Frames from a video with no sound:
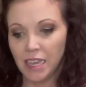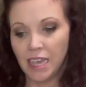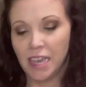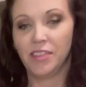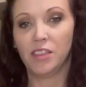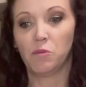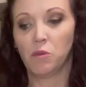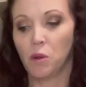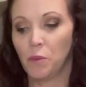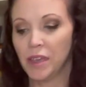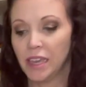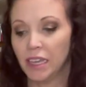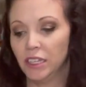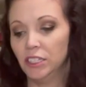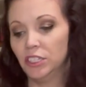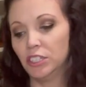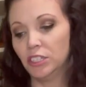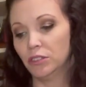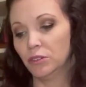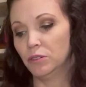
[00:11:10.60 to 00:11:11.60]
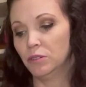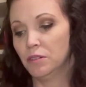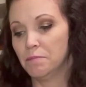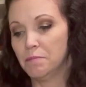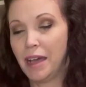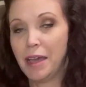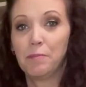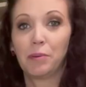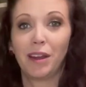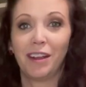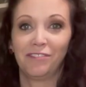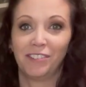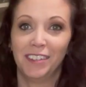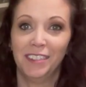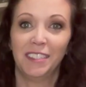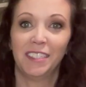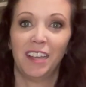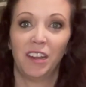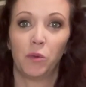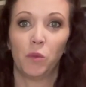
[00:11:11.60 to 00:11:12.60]
And then what we can do, my
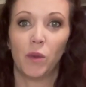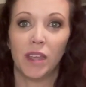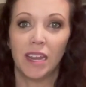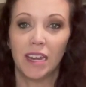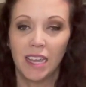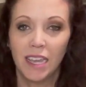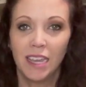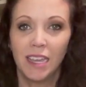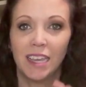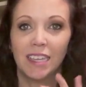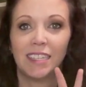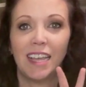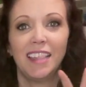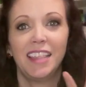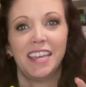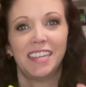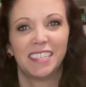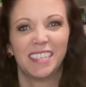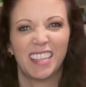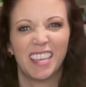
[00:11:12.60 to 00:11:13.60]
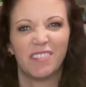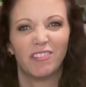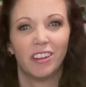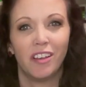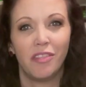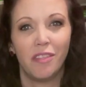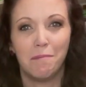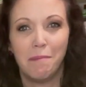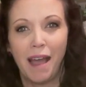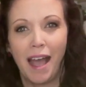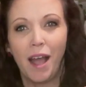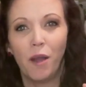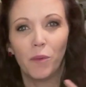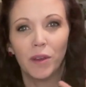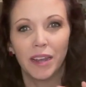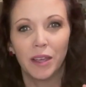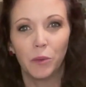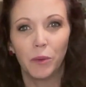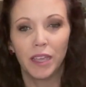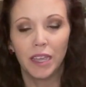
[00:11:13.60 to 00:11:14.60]
preference on weeding is I like to leave it on the mat
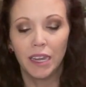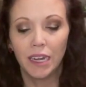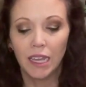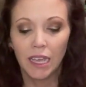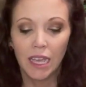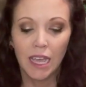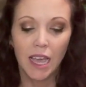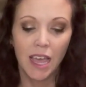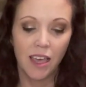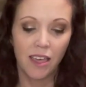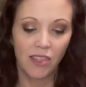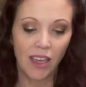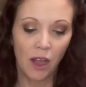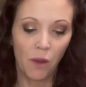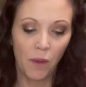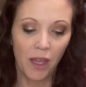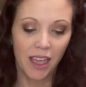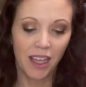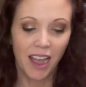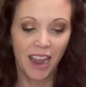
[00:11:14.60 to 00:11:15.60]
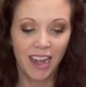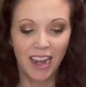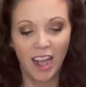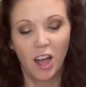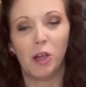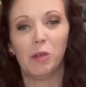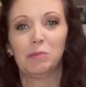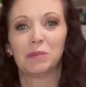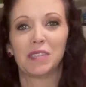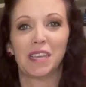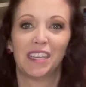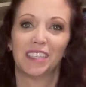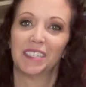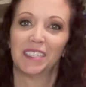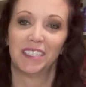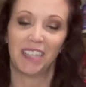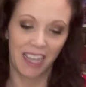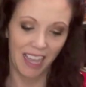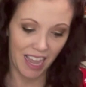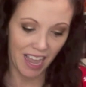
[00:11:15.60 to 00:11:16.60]
when I weed. That way it kind of helps like as a
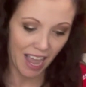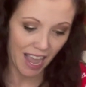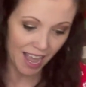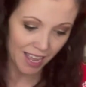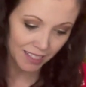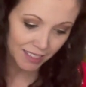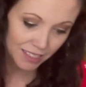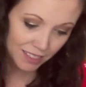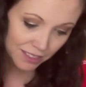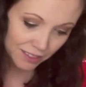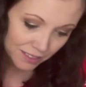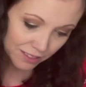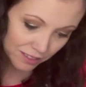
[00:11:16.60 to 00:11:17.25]
second hand.